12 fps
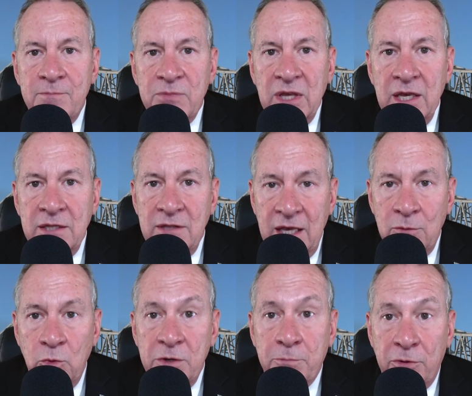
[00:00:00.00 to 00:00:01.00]
it
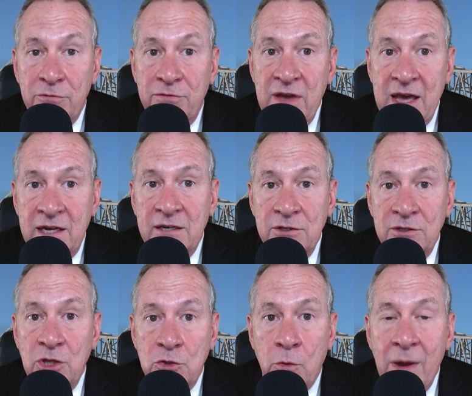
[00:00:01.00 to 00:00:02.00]
would prevent
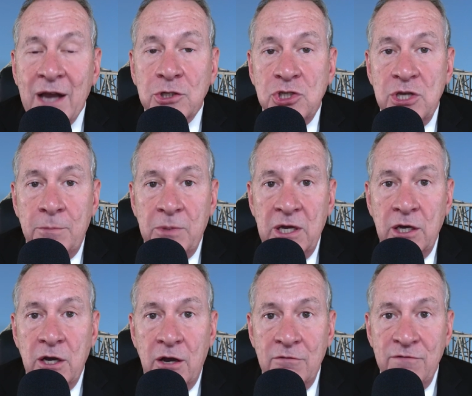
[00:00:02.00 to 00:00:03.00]
the direct shipping
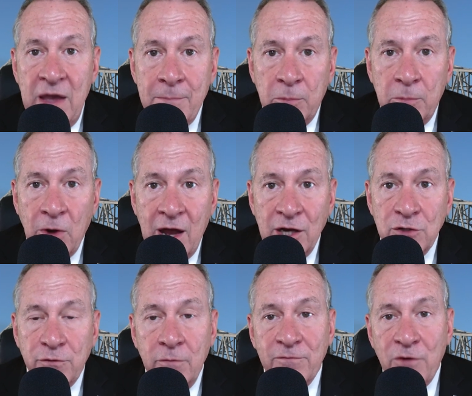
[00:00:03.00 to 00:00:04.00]
of vapor products
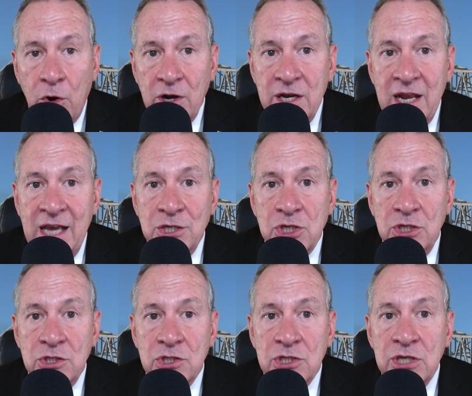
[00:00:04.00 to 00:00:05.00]
from foreign
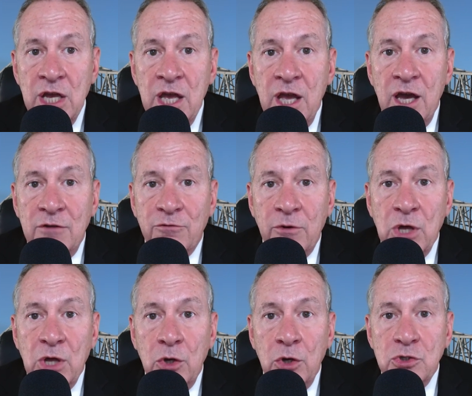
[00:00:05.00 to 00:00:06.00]
nations and from
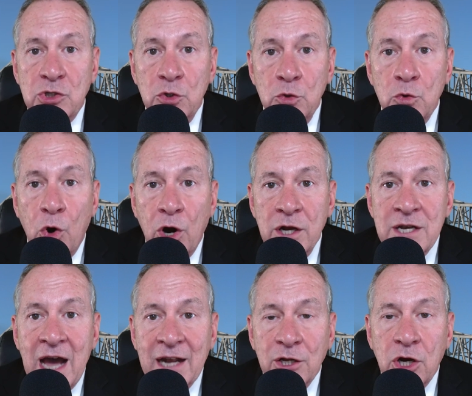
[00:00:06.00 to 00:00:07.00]
those who are
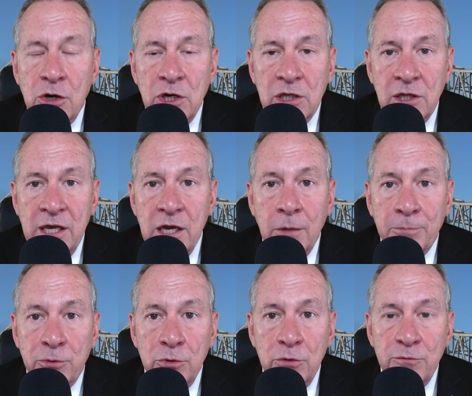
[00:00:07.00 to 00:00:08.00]
not currently
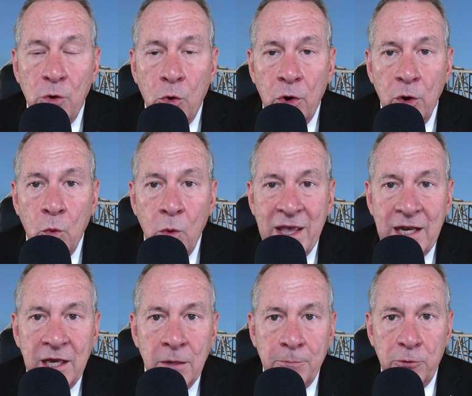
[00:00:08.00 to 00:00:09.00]
approved or
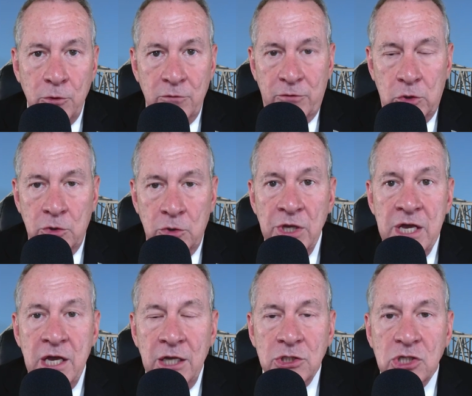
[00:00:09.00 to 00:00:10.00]
awaiting approval
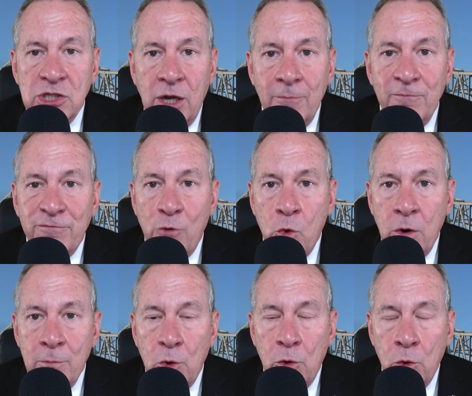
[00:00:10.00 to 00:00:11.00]
in some
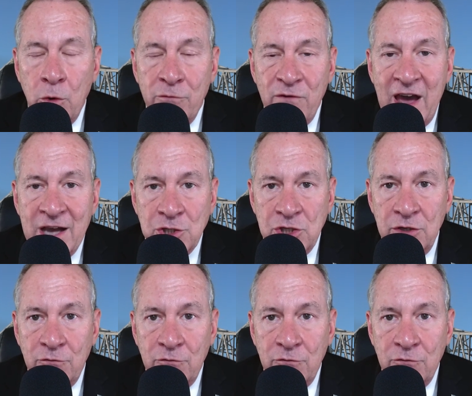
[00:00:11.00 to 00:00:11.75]
form or fashion